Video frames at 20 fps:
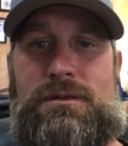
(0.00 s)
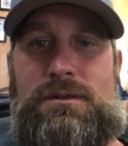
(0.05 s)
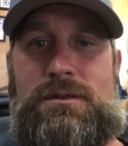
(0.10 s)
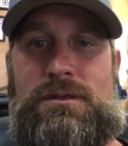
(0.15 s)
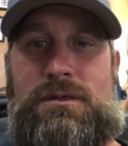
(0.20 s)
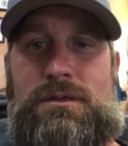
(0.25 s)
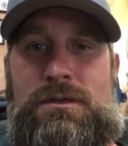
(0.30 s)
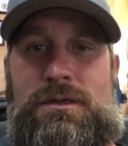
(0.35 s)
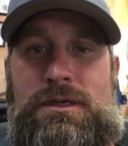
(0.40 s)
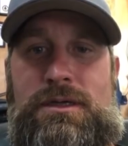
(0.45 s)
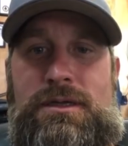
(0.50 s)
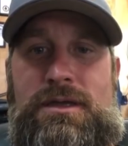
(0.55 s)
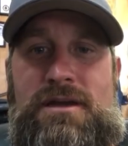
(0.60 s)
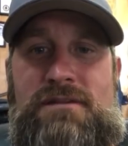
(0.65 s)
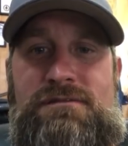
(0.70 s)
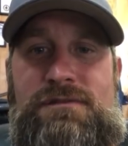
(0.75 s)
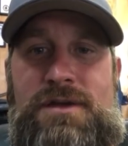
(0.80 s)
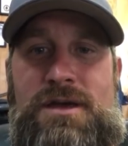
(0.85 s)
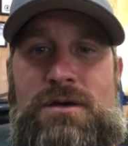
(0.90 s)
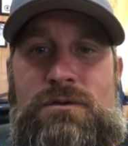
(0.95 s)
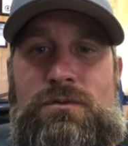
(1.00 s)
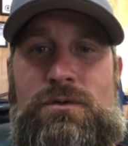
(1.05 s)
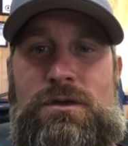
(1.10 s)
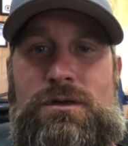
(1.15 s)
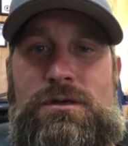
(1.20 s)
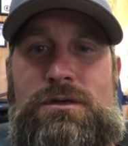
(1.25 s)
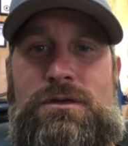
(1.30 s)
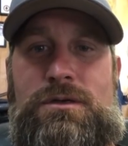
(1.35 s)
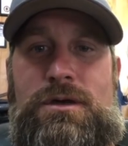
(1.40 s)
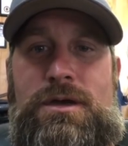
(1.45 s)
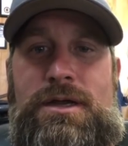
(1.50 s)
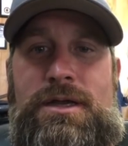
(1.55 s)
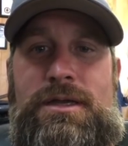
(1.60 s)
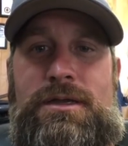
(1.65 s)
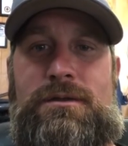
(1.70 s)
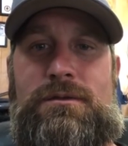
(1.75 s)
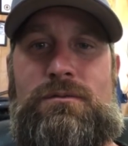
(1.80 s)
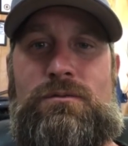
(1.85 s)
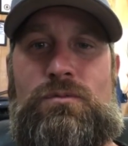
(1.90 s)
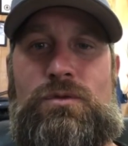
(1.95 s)
All right, I found one. Crank
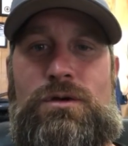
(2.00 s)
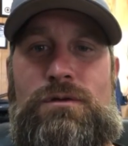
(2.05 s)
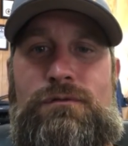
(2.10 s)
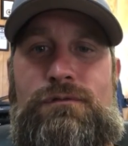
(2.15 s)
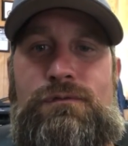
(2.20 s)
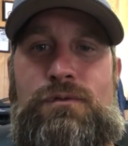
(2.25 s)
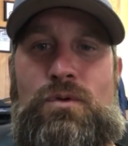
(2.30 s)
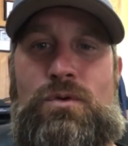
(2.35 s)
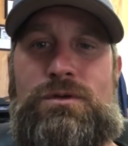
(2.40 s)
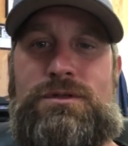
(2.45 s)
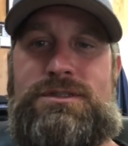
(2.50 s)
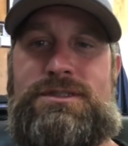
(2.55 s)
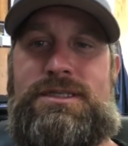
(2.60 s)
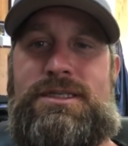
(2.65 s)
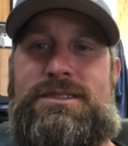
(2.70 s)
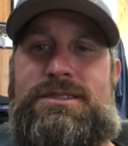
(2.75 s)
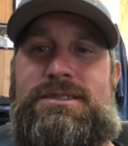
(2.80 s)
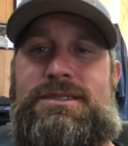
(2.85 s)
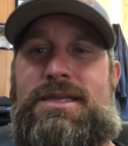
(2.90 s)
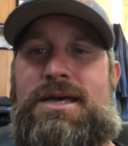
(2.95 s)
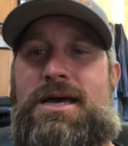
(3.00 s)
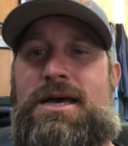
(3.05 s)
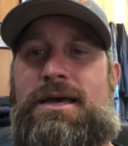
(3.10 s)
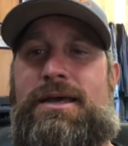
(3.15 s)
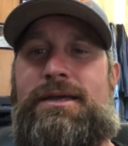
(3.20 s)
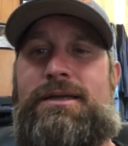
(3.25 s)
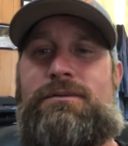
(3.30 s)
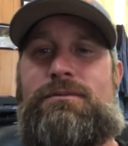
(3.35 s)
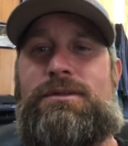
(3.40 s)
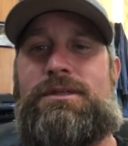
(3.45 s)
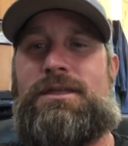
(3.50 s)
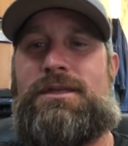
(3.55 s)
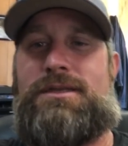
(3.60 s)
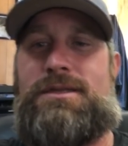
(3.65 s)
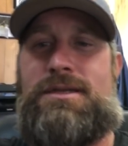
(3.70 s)
1469 with